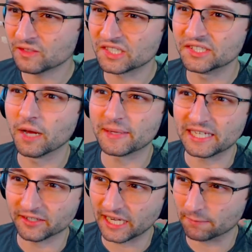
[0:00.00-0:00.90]
dummy
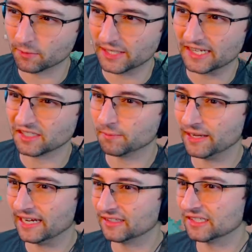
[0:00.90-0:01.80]
here came from an asset
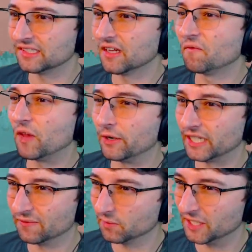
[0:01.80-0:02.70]
pack. This sunflower
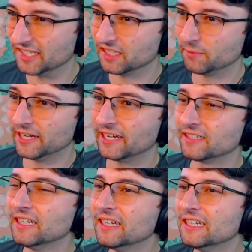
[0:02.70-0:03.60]
came from an asset pack.
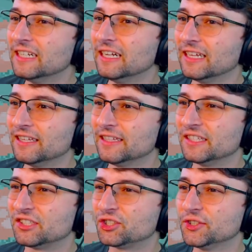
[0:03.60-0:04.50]

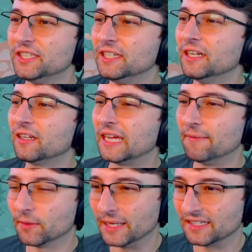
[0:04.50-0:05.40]
This tree came
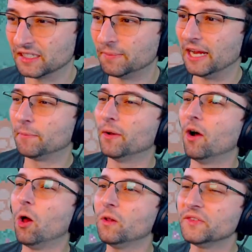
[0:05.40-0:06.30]
from an asset pack. But
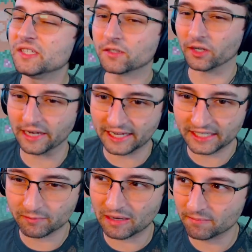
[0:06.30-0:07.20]
all of these are
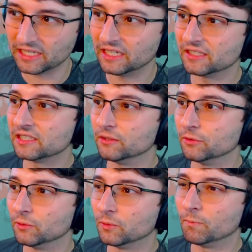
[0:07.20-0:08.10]
edited by me
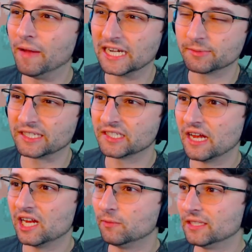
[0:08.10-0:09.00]
to match my
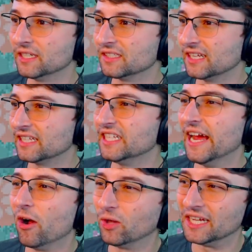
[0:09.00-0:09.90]
style, because like the
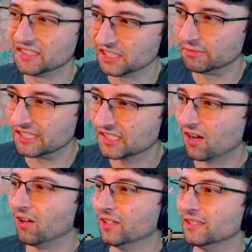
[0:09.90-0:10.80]
outlines need to be
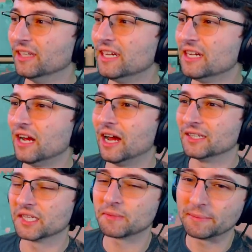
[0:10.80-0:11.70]
solid.
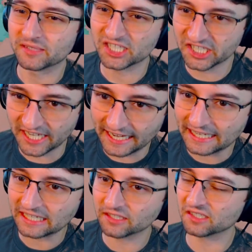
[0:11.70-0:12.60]
Sometimes the
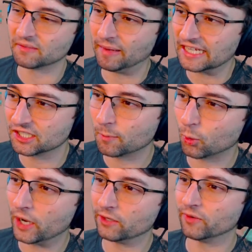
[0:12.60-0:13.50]
shading doesn't match up
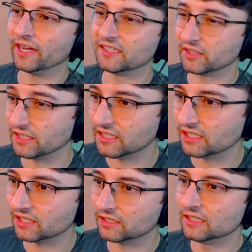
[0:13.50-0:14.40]
quite right, so you need
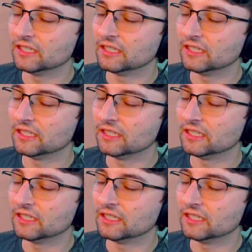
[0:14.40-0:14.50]
to